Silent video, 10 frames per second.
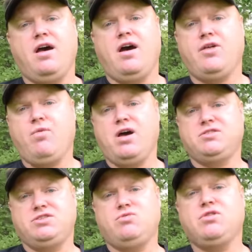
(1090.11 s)

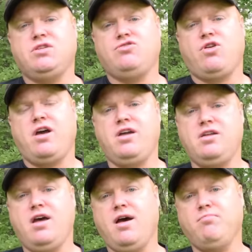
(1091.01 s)
Otherwise, you can try
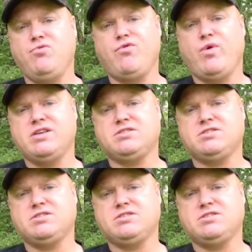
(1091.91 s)
and uh, move away